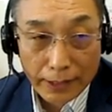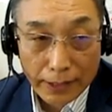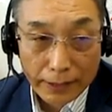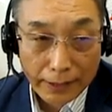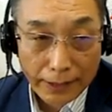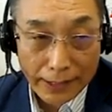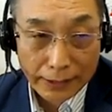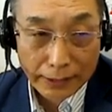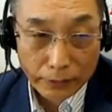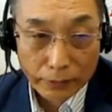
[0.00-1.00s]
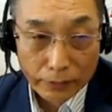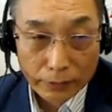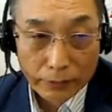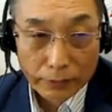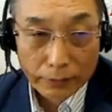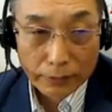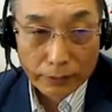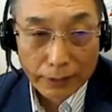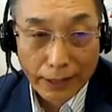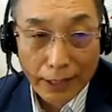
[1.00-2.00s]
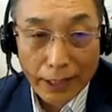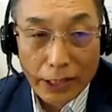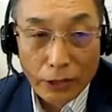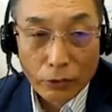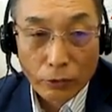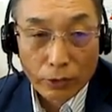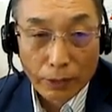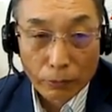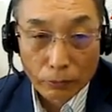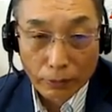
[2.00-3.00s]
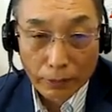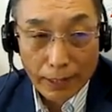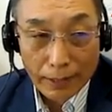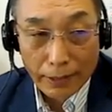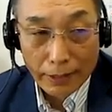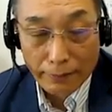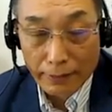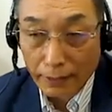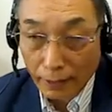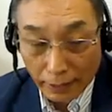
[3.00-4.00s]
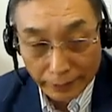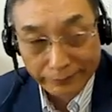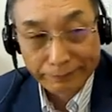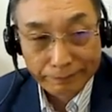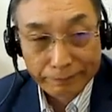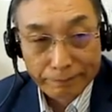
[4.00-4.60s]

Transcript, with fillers: So it says special activities should not be